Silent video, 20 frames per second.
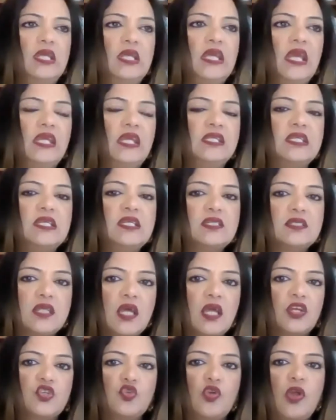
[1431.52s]
EAD is
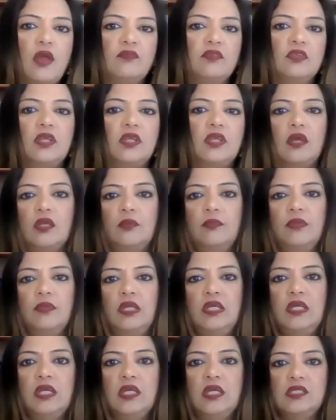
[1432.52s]
not a travel document.
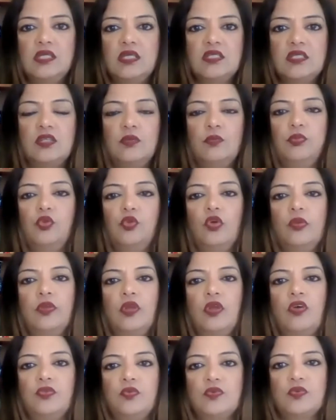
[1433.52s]
EAD is an
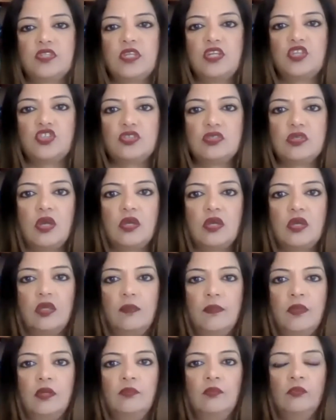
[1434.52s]
employment authorization
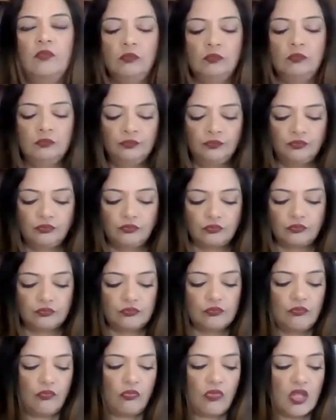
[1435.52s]
document.
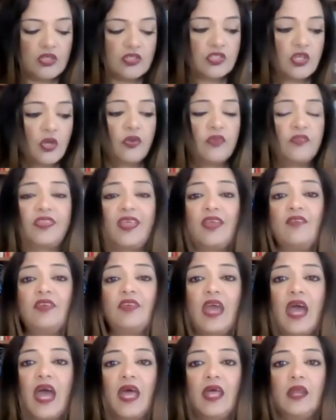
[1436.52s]
So if they've
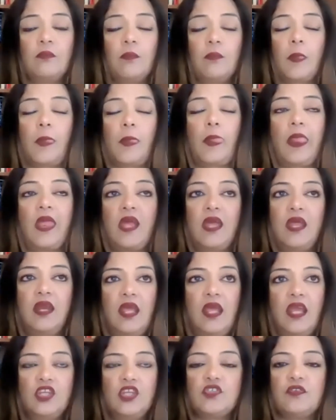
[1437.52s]
got an
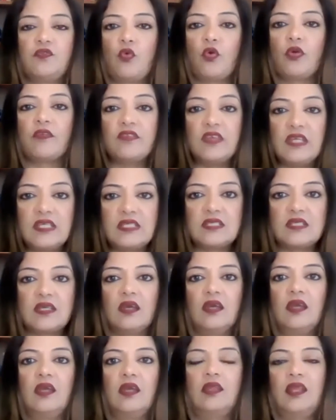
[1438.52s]
H4
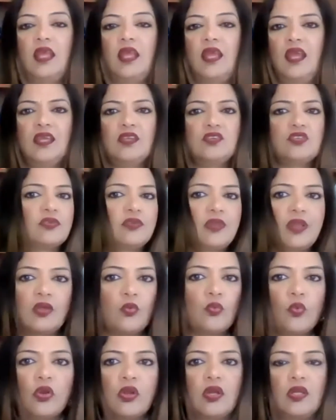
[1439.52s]
visa and they enter, they
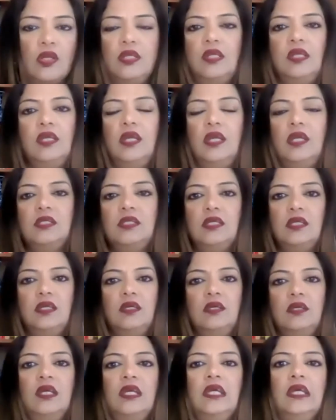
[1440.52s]
can work on the
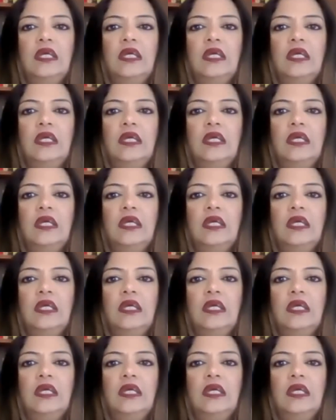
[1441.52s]
EAD.